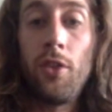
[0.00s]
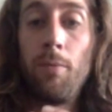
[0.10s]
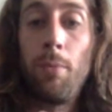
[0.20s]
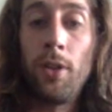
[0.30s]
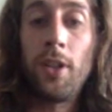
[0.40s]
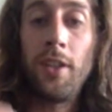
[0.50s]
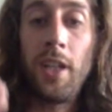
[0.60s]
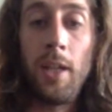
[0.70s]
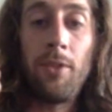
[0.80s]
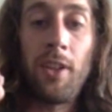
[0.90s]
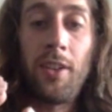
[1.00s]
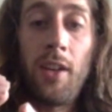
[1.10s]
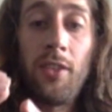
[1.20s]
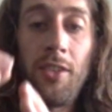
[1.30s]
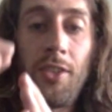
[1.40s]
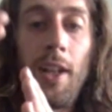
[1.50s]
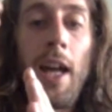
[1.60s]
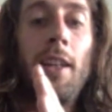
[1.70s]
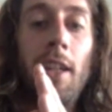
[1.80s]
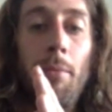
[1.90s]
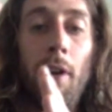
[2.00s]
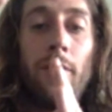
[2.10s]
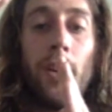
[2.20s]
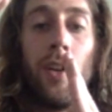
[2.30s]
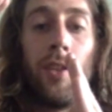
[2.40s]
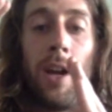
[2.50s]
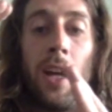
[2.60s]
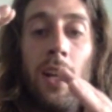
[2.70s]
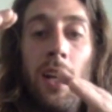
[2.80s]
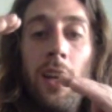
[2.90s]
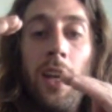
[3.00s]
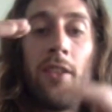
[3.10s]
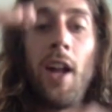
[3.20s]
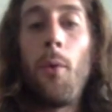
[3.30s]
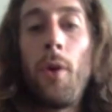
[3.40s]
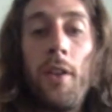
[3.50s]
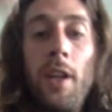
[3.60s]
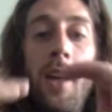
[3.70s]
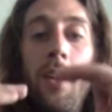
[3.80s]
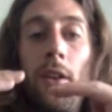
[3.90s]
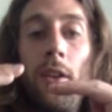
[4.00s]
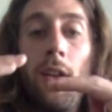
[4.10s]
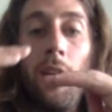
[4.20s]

is just put the team's success slightly above yours, right? Mm-hmm. It's not one or the other.